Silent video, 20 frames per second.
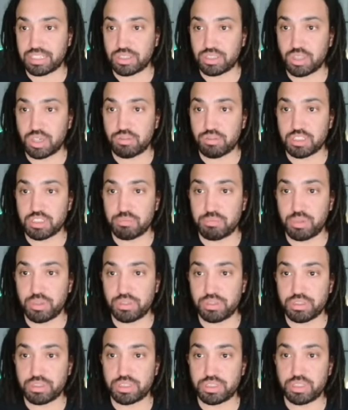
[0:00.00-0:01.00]

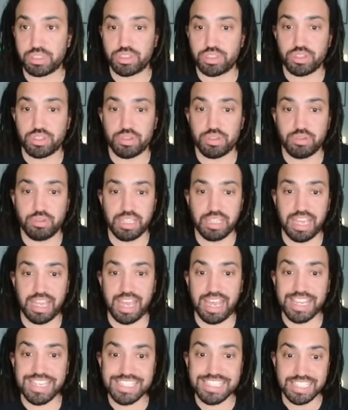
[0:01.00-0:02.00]
corresponds to the
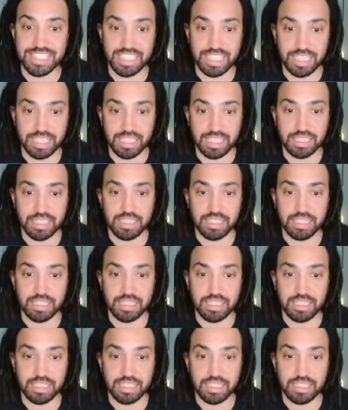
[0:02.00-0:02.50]
80.